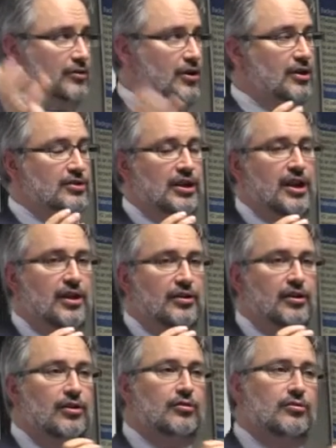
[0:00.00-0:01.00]
got
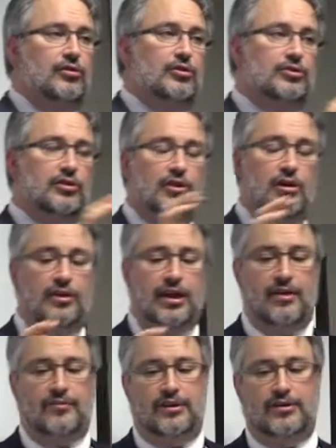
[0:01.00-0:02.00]
together, looked at all
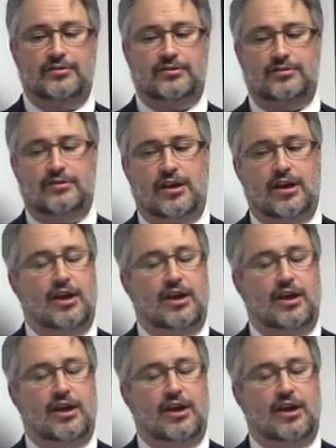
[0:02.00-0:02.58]
the evidence,